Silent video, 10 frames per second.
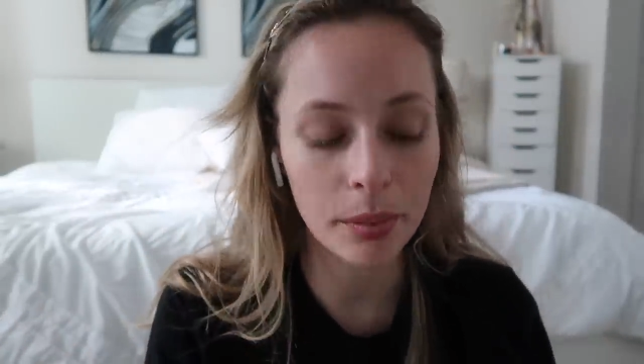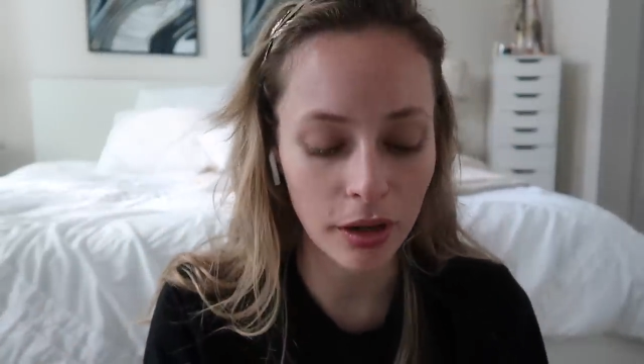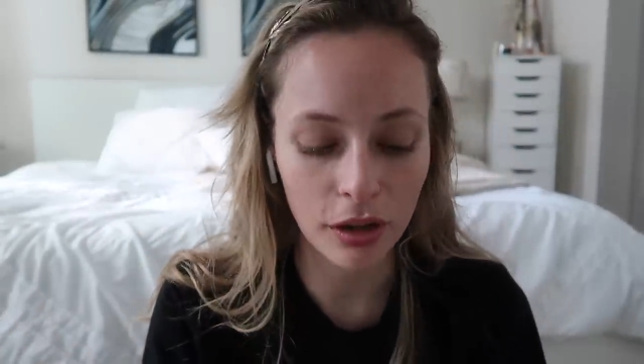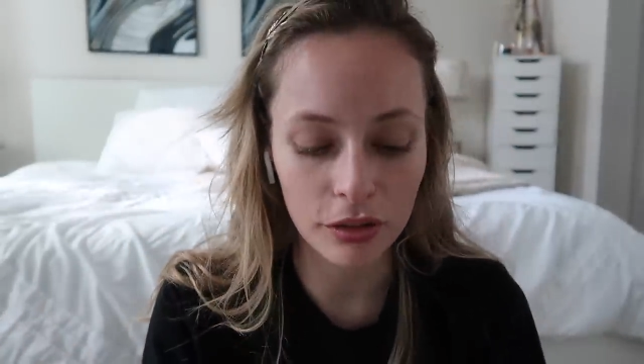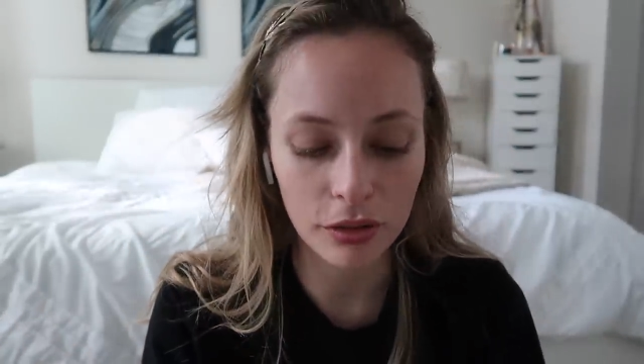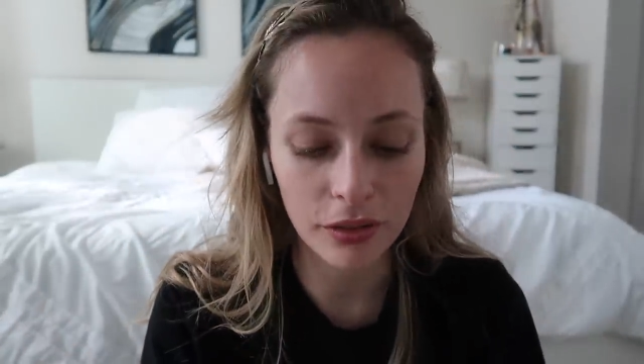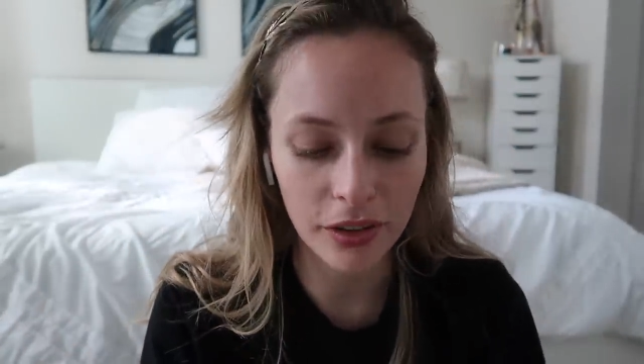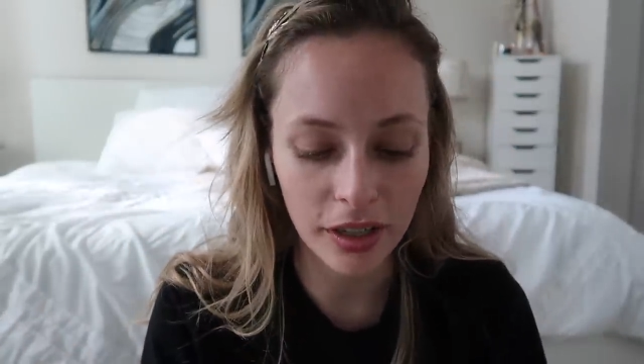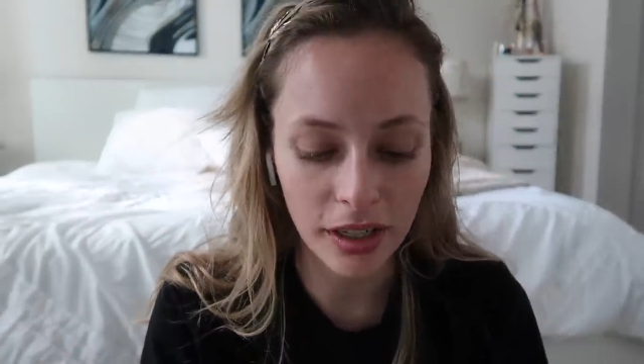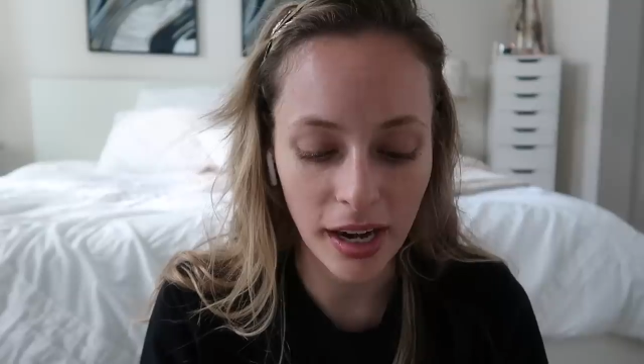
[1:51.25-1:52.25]
but also a
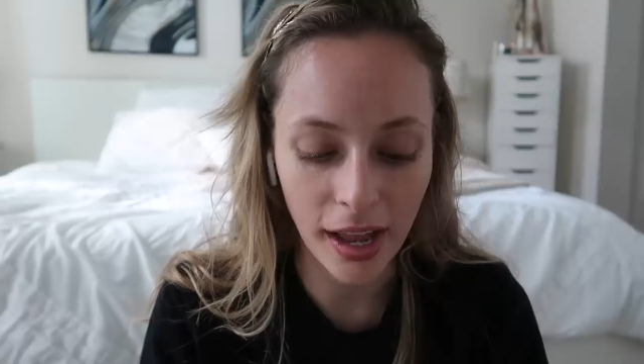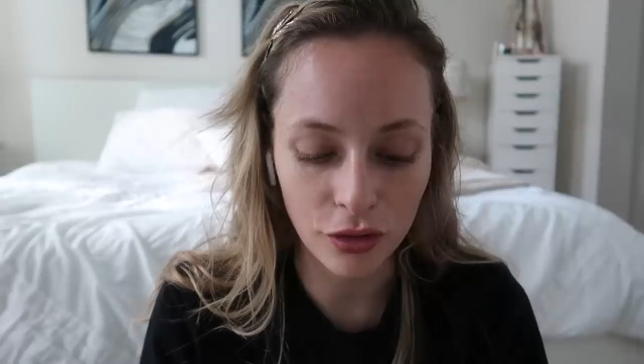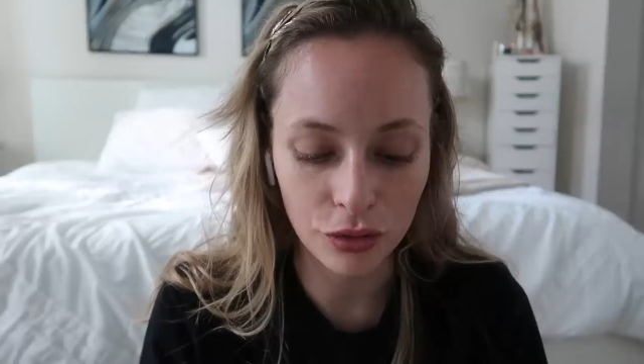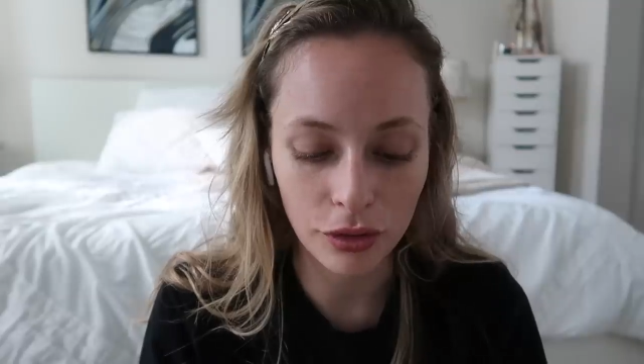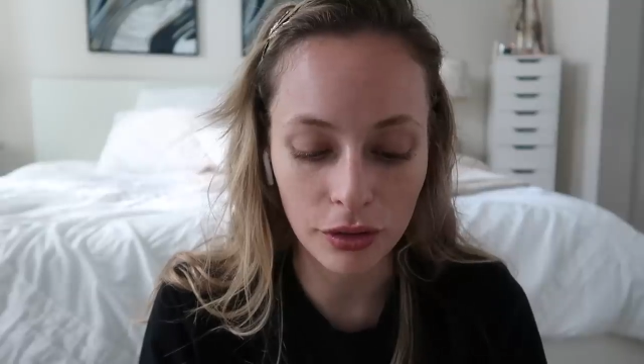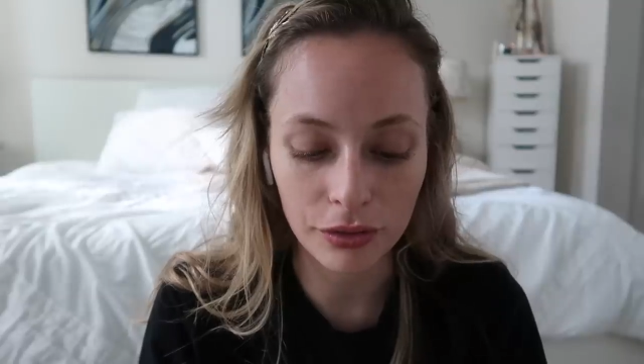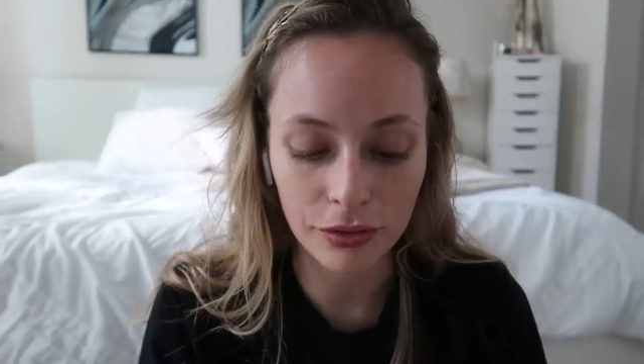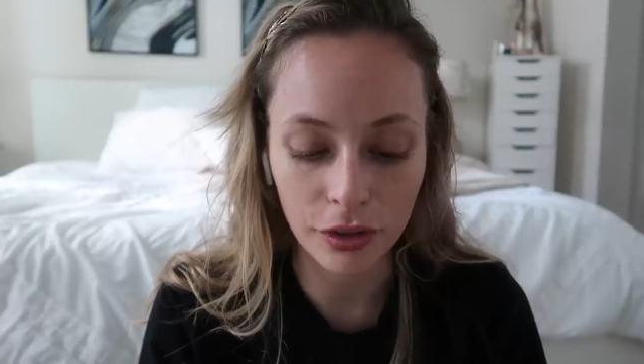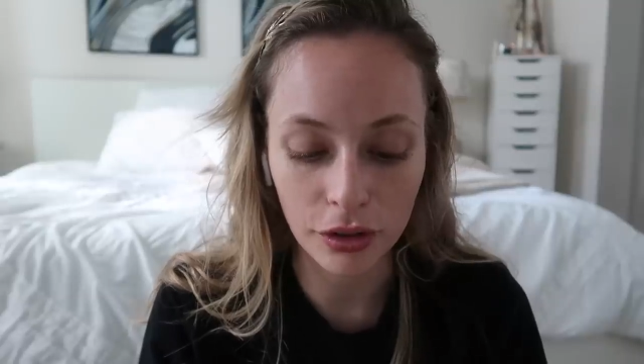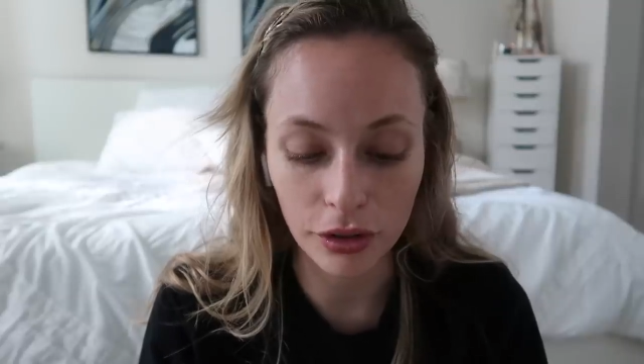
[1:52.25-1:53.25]
very natural
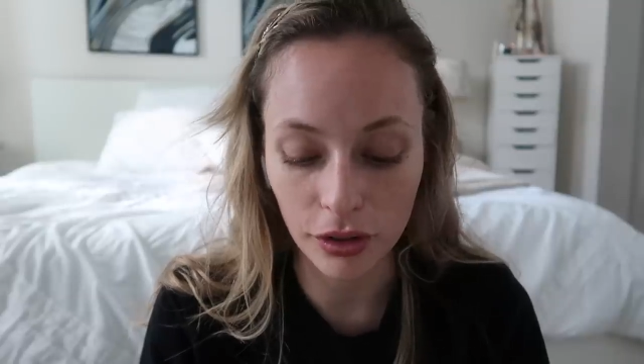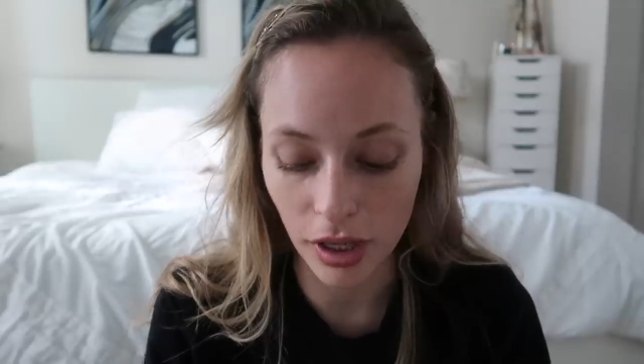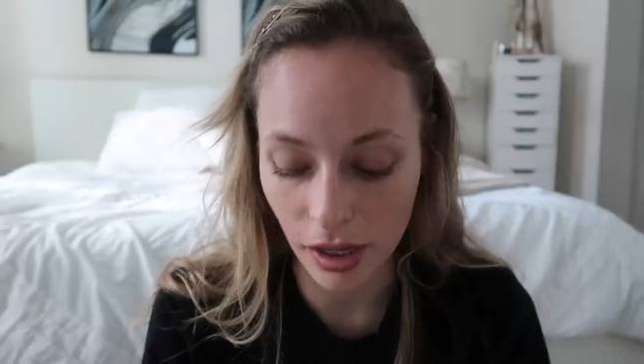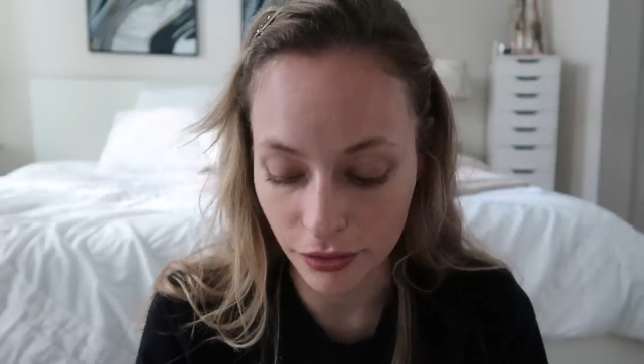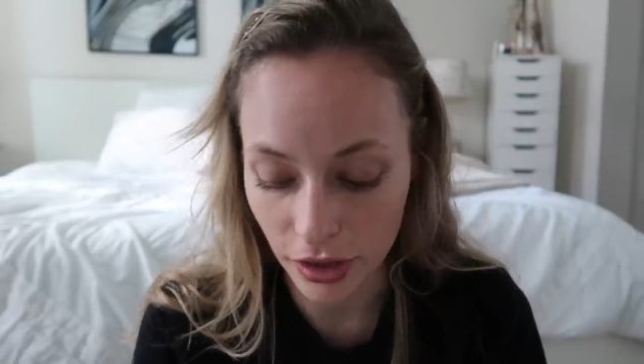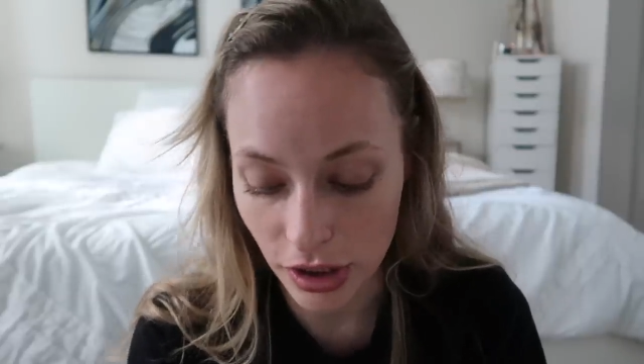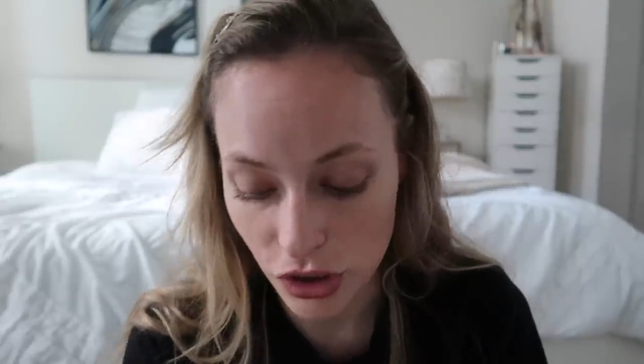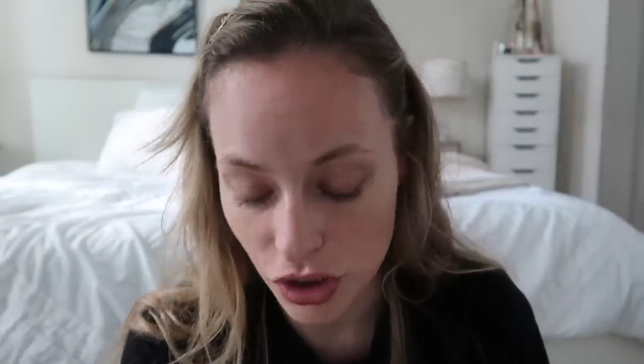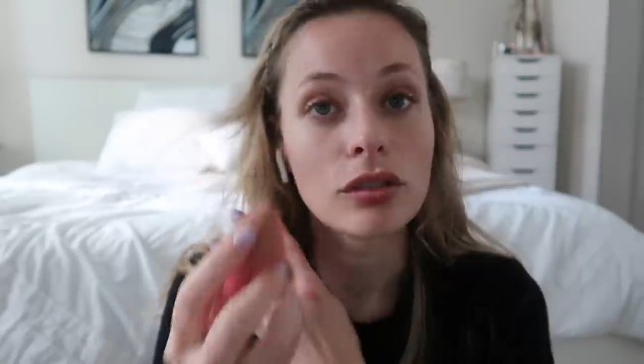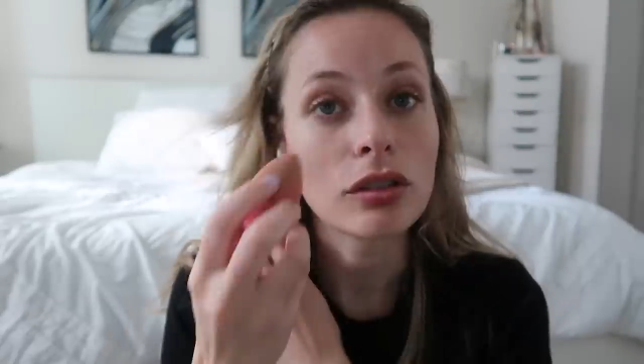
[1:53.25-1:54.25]
full
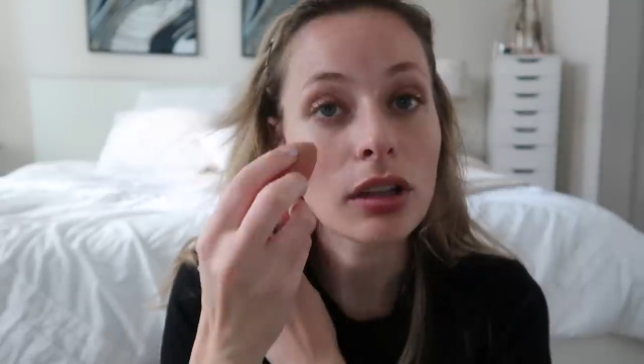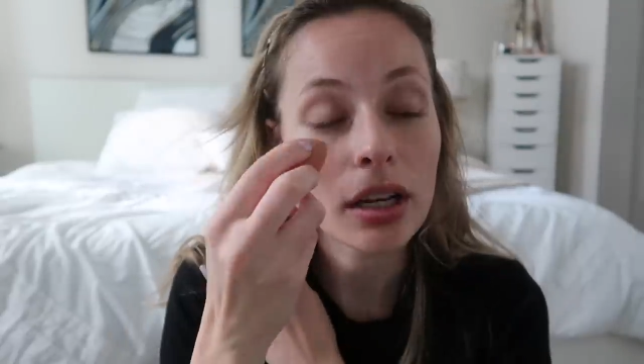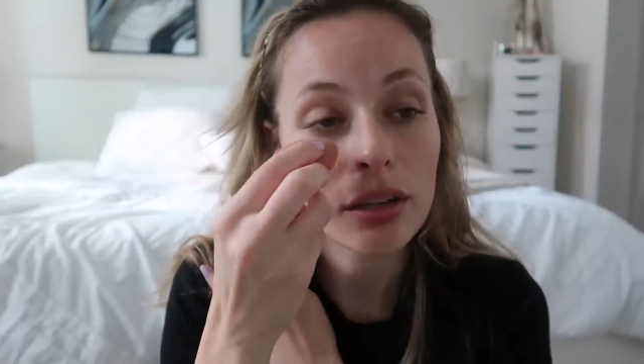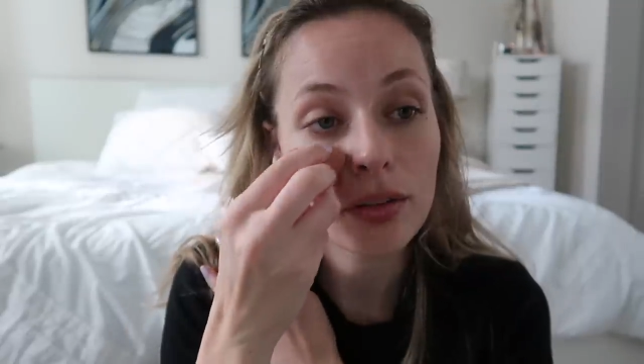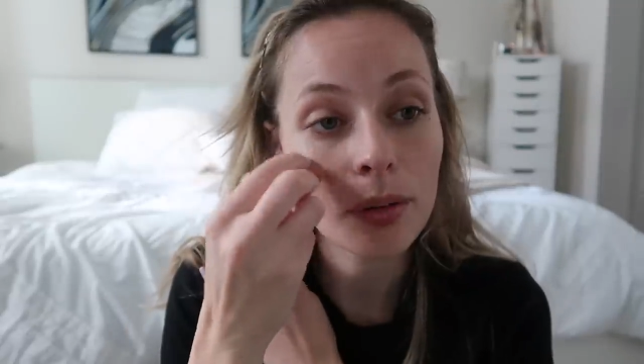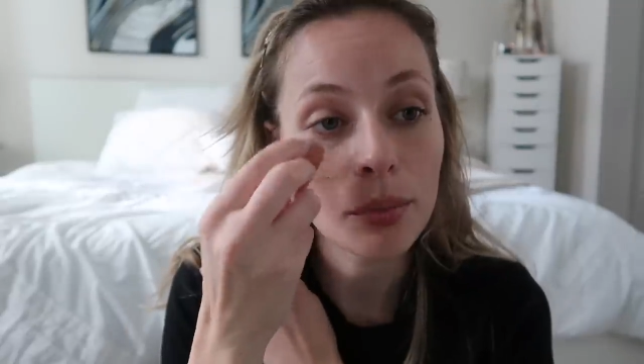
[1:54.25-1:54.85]
coverage. So just kind of